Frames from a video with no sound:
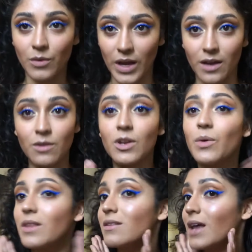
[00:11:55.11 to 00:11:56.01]
Okay, I don't know
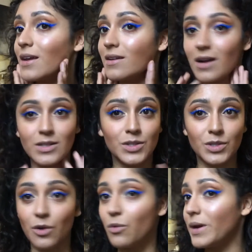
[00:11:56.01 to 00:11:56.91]
why the lighting got
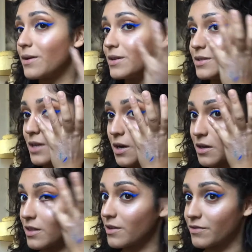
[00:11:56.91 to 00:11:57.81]
so weird and
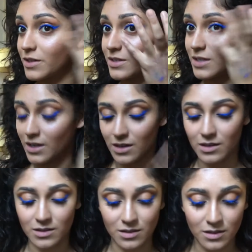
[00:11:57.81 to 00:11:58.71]
dark there for a
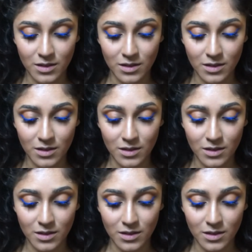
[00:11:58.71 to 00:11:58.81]
second.